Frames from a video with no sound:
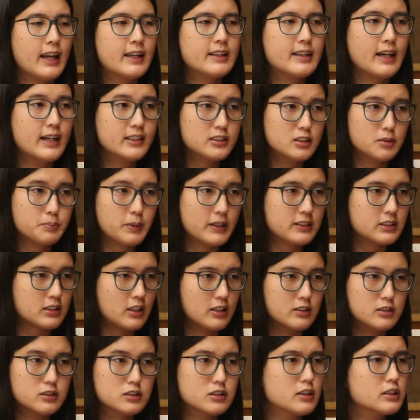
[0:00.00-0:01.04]
in
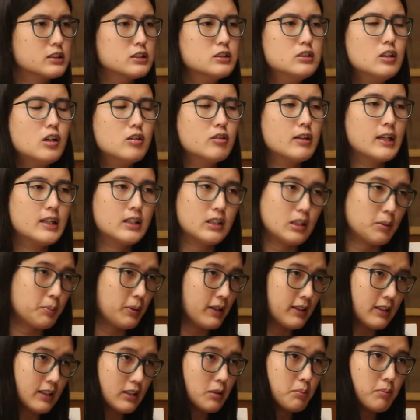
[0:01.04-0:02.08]
Azerbaijan, there is no
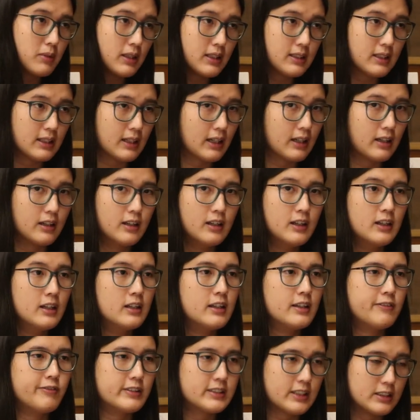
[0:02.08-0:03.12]
independent media
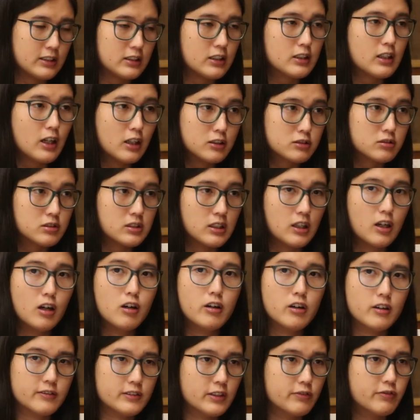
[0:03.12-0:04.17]
within the country.
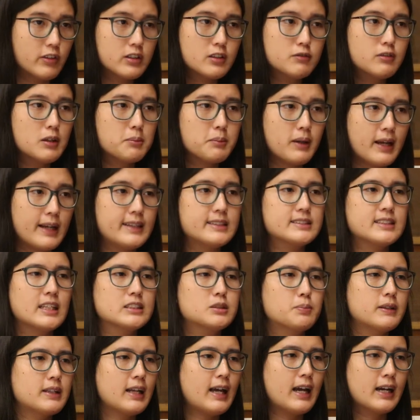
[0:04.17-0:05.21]
All, the, what remains has
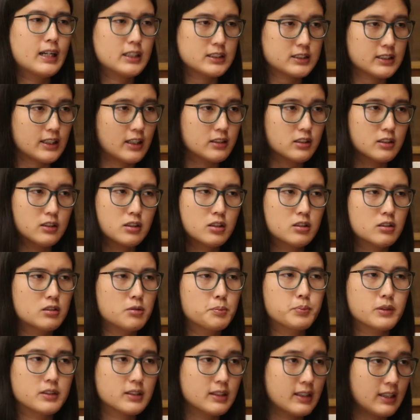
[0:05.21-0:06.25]
been exiled to
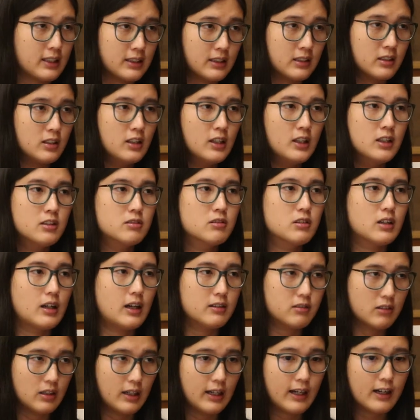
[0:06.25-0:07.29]
Berlin or,
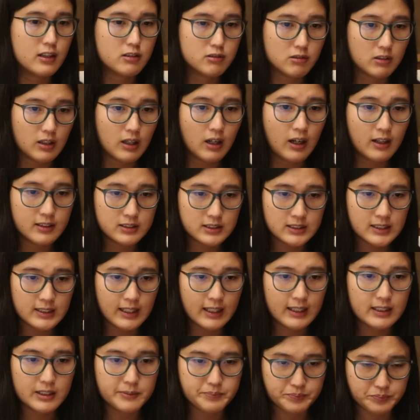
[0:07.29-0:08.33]
or, or
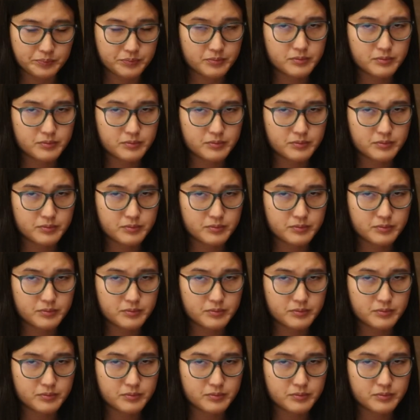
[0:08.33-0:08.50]
outside.